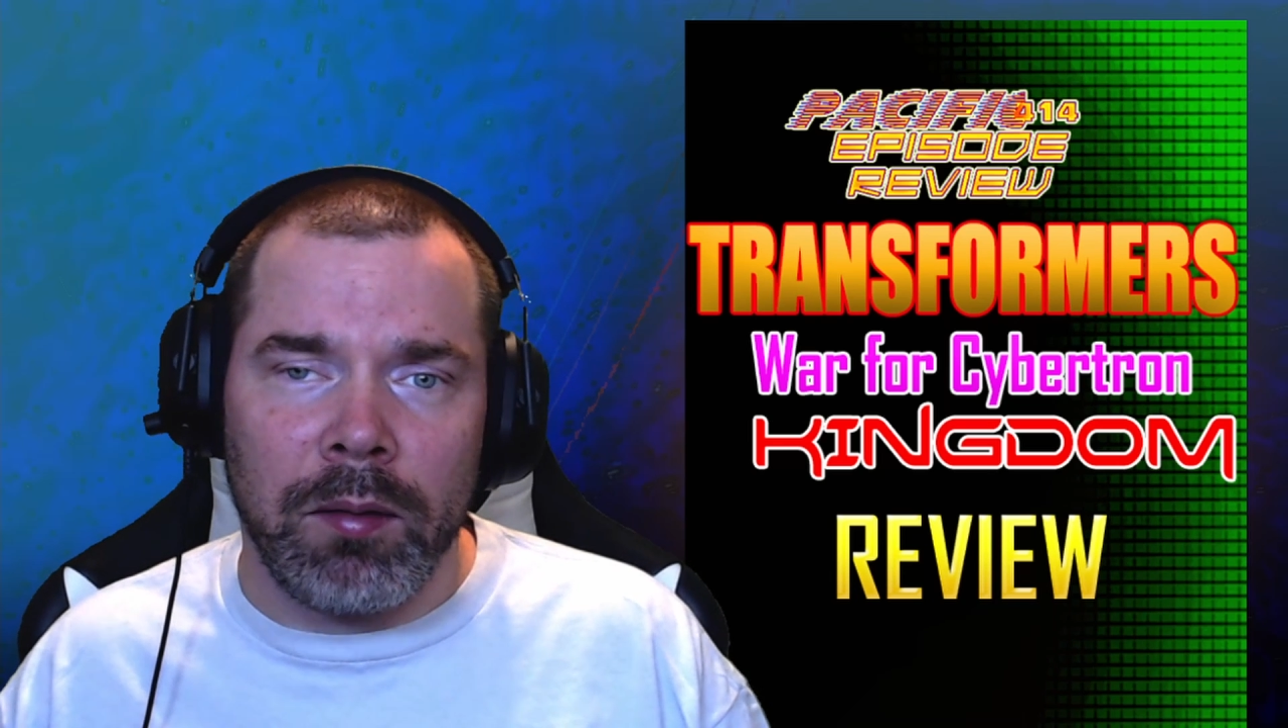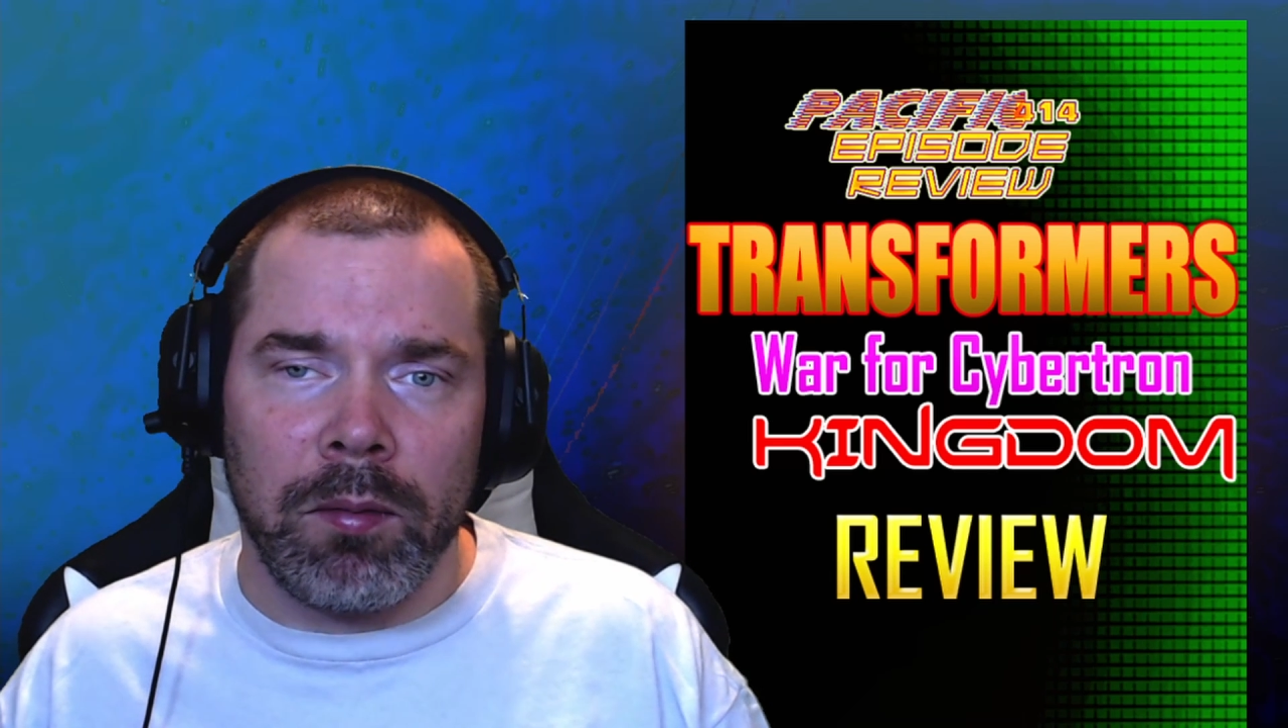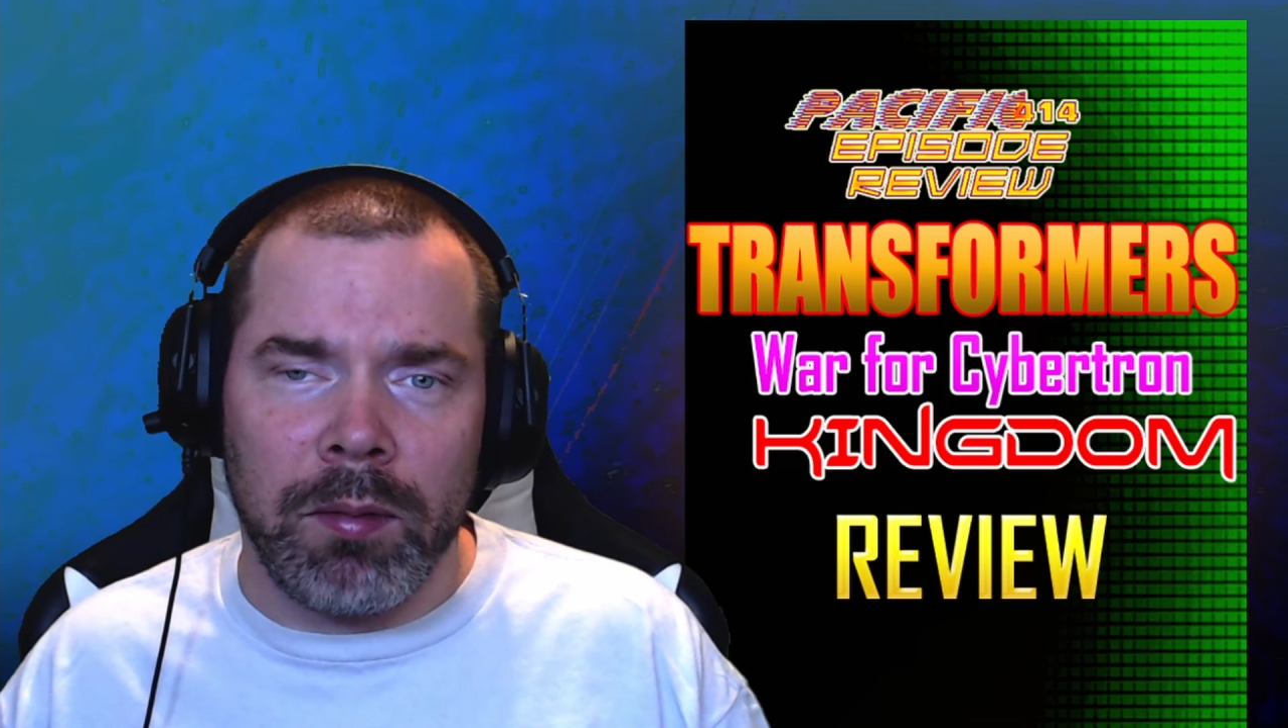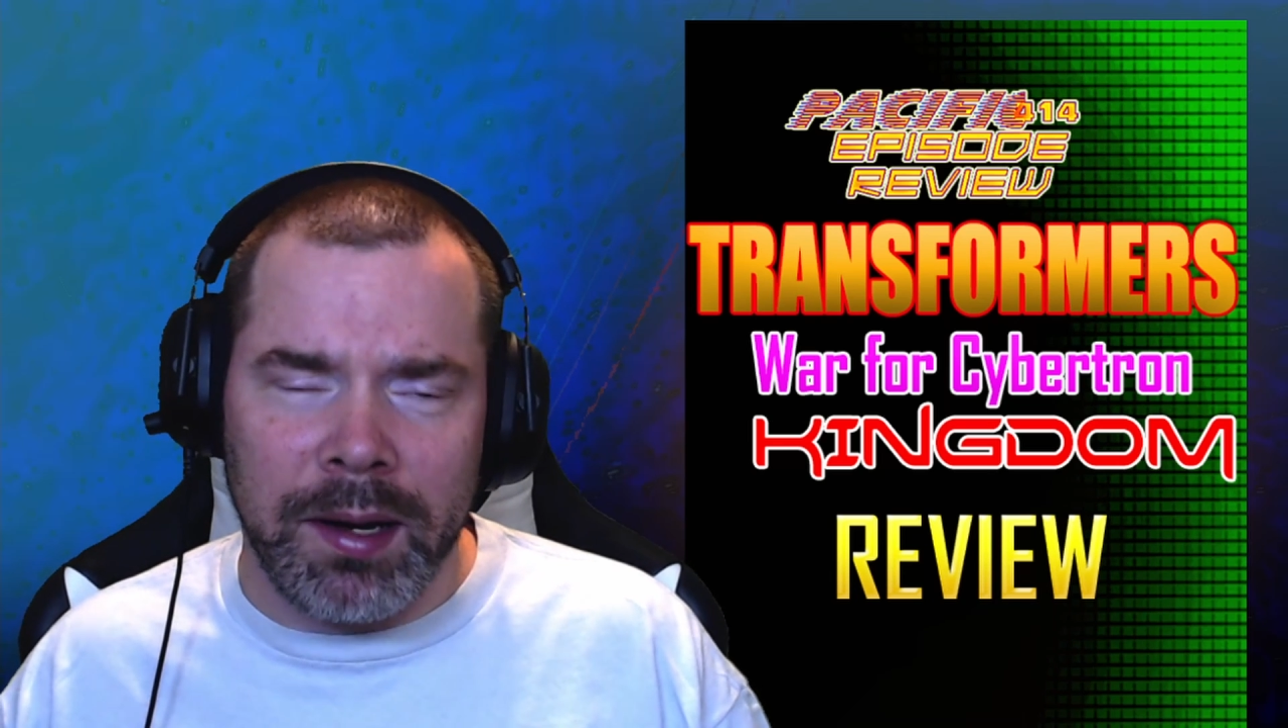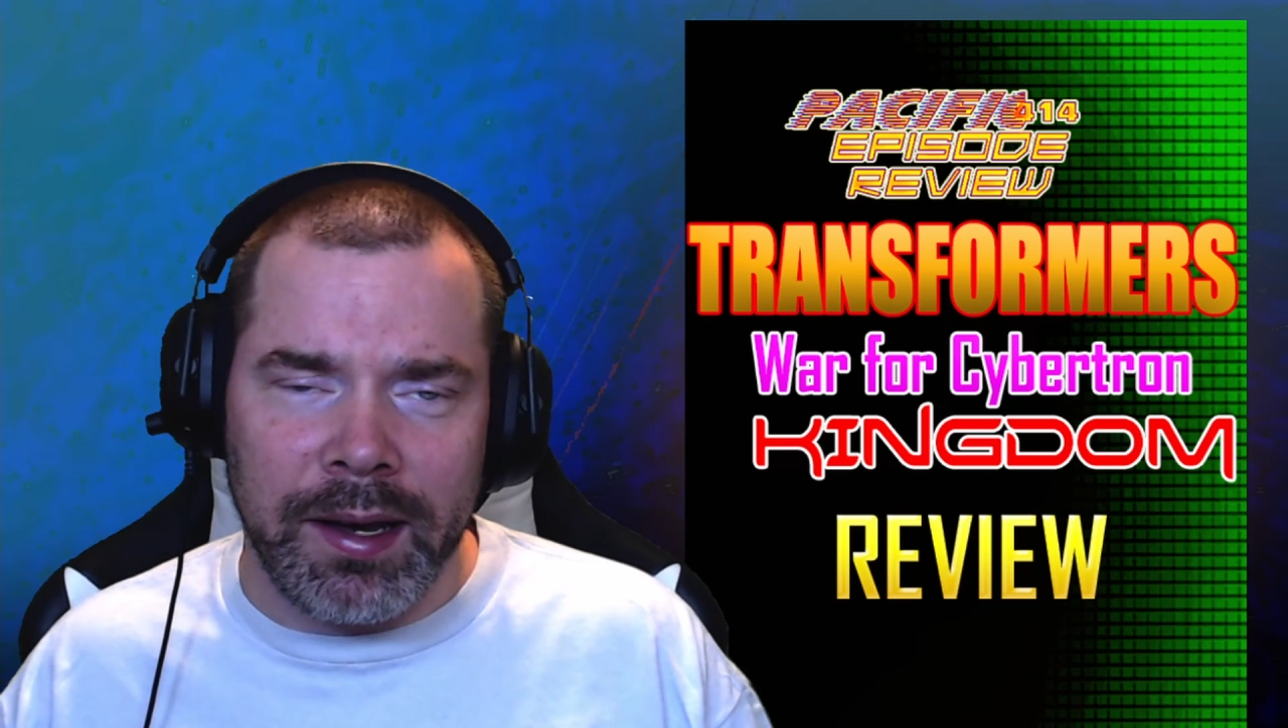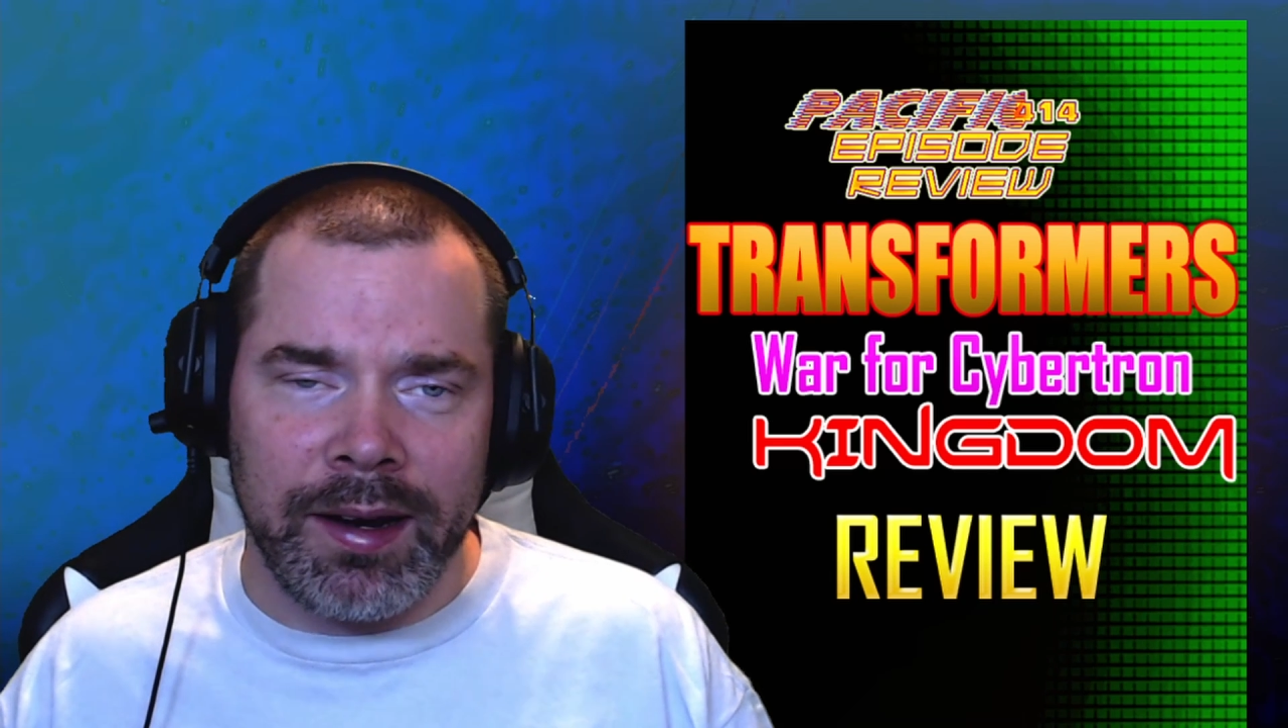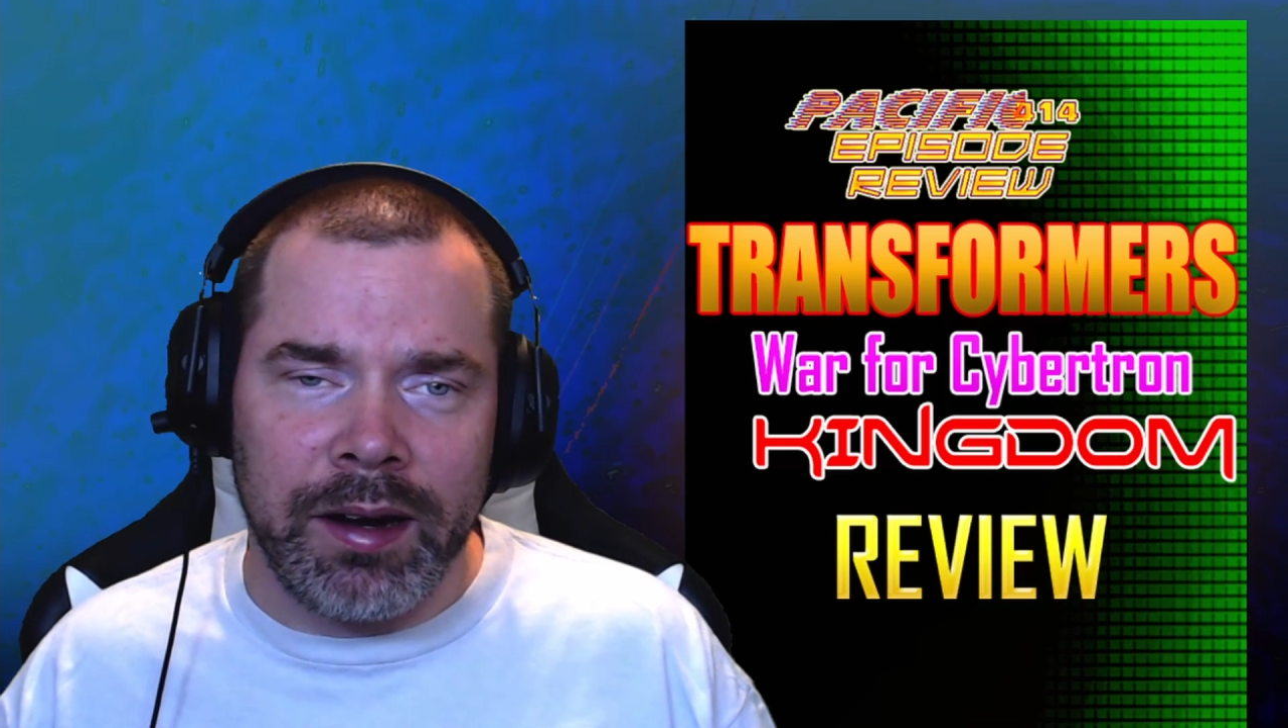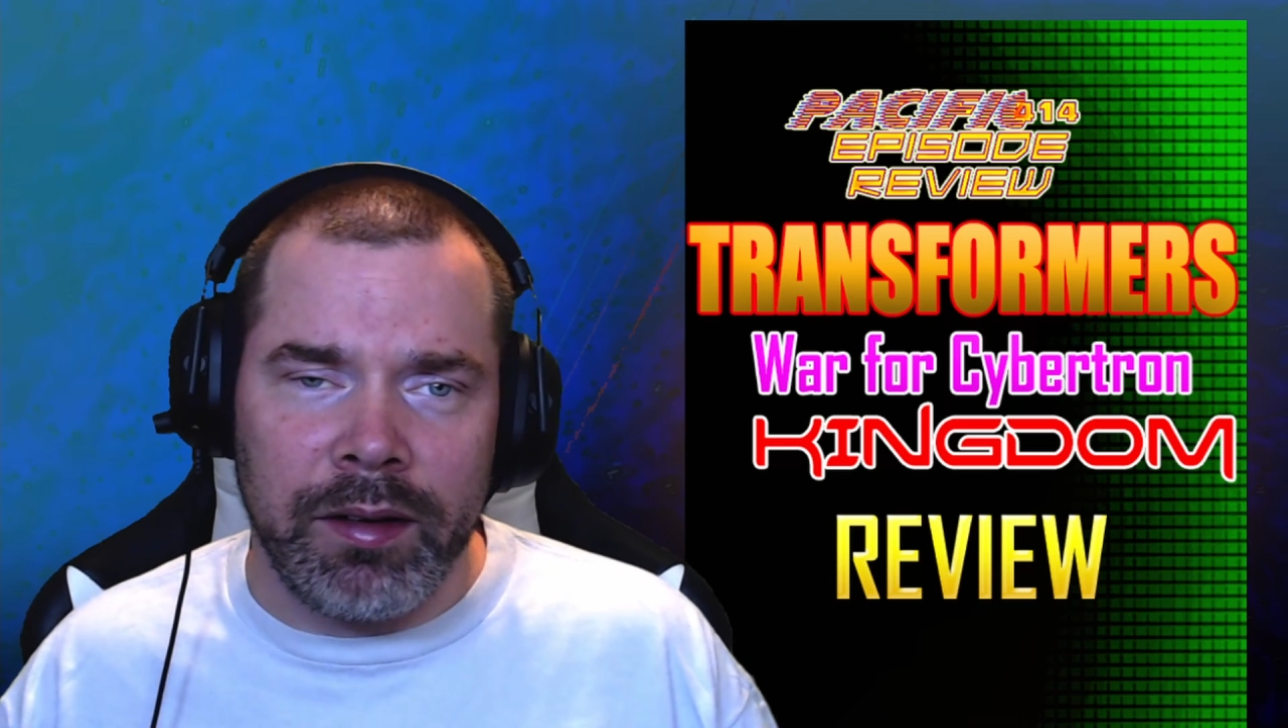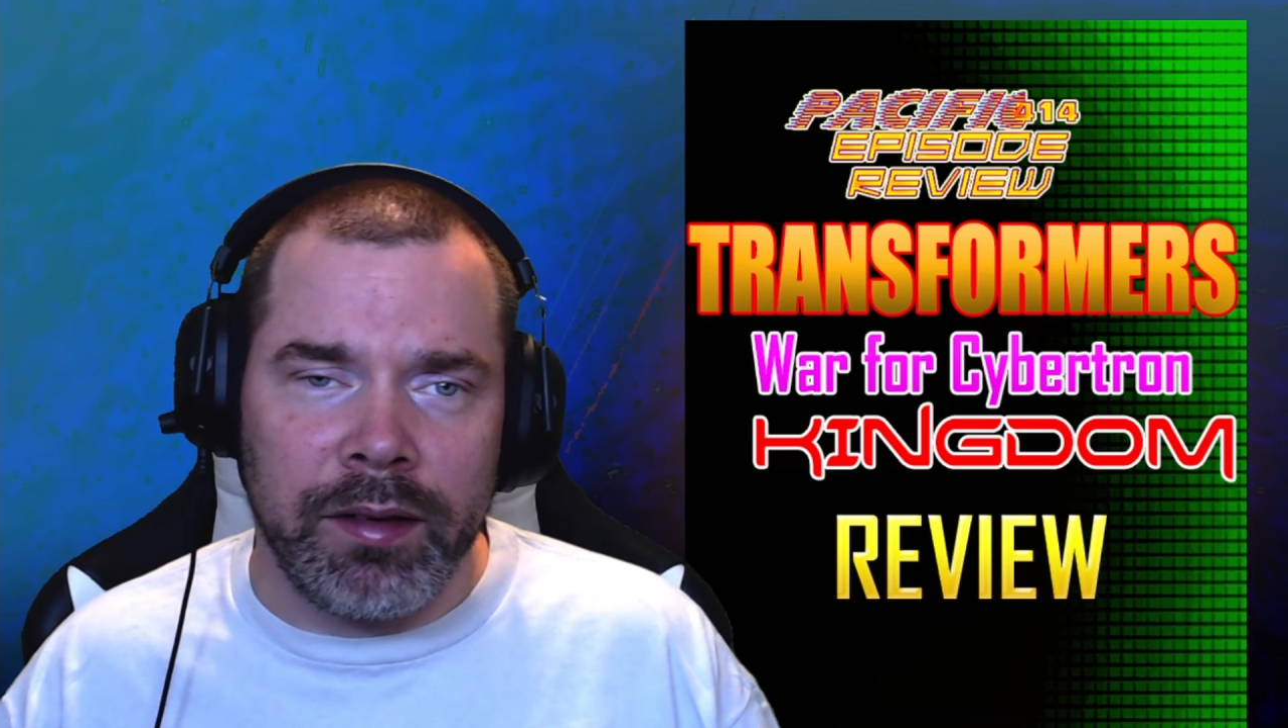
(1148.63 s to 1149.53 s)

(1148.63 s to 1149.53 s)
what you're here